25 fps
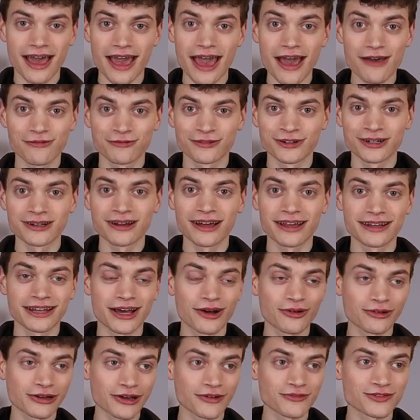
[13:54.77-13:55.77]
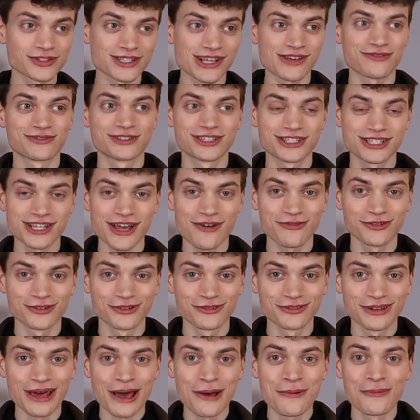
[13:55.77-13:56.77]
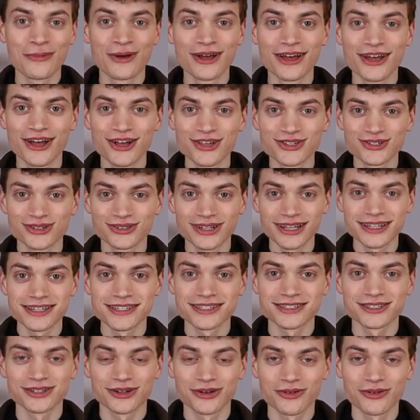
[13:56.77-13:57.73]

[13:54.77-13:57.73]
ever and now I have 77 of them so that's